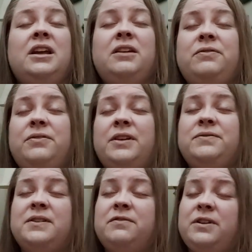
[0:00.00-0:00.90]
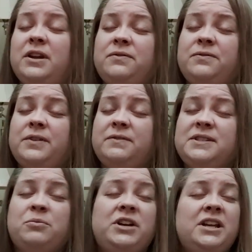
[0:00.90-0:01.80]
if
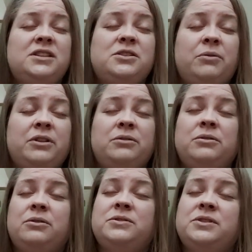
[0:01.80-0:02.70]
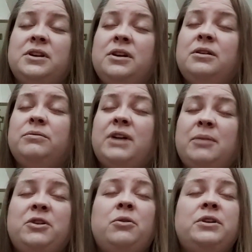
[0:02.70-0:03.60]
someone is going through those
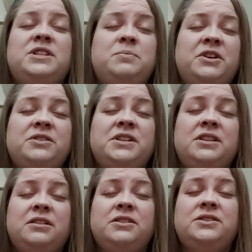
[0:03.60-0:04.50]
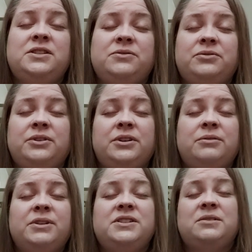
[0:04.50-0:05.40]
rabbit hole conspiracy theories, it's for good
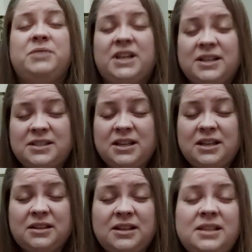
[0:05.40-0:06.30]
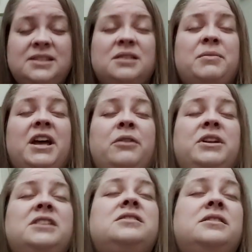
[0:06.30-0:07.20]
reason, because it leads them
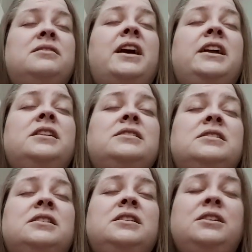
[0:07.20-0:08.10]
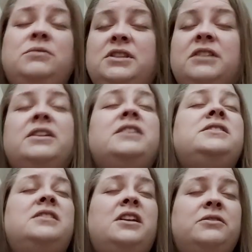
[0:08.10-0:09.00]
out into the light. There is
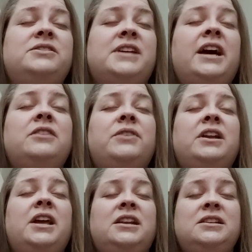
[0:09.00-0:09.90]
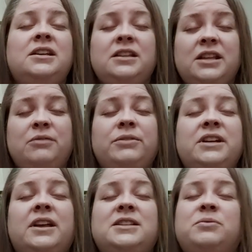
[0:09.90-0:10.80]
another side of it, and they
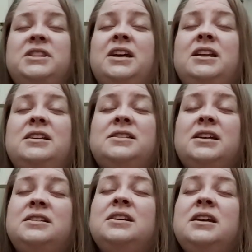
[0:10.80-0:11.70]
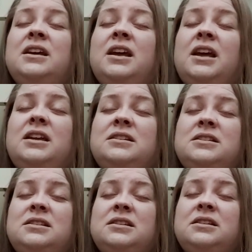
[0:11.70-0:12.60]
realize what that is, and
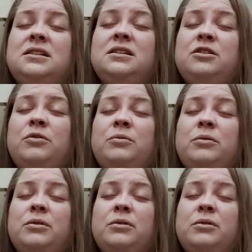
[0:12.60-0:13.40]
you know,